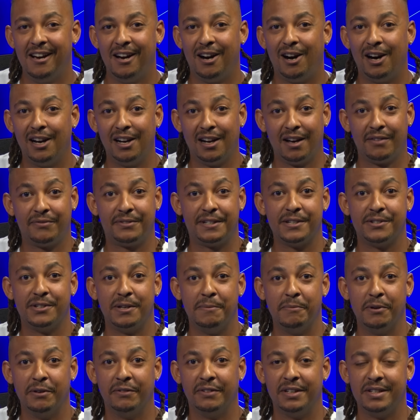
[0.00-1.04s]
I love Disney
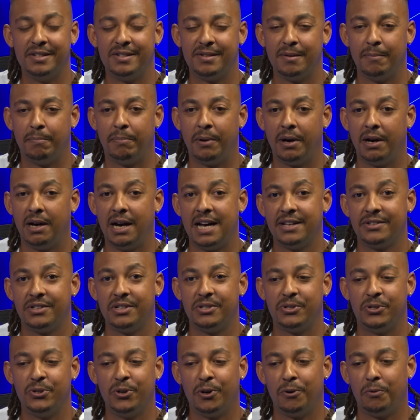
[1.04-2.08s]
movies, but as
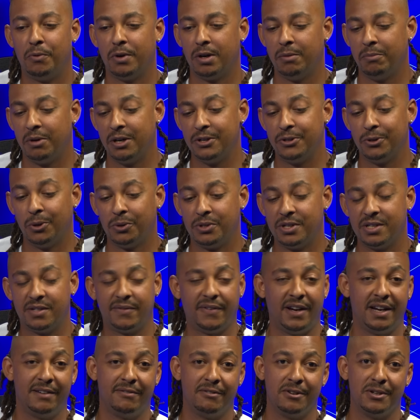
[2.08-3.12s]
it's not one of my daughter's
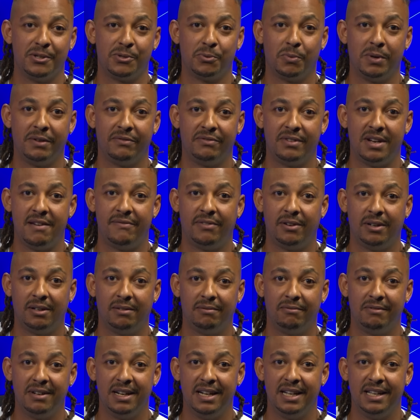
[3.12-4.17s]
favourites, we've never
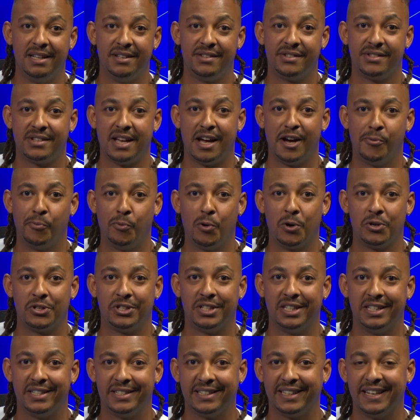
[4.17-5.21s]
really sat and
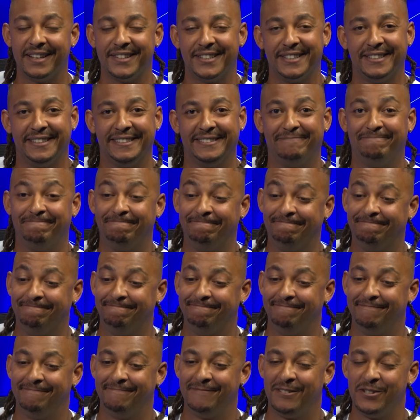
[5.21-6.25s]
watched it together.
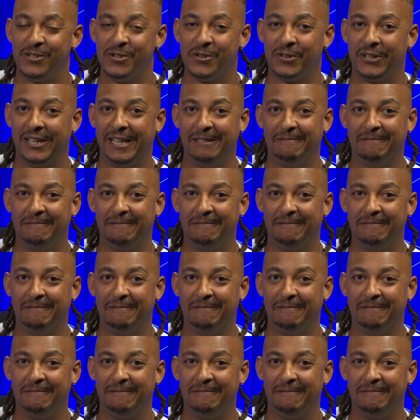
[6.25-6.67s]
Sorry.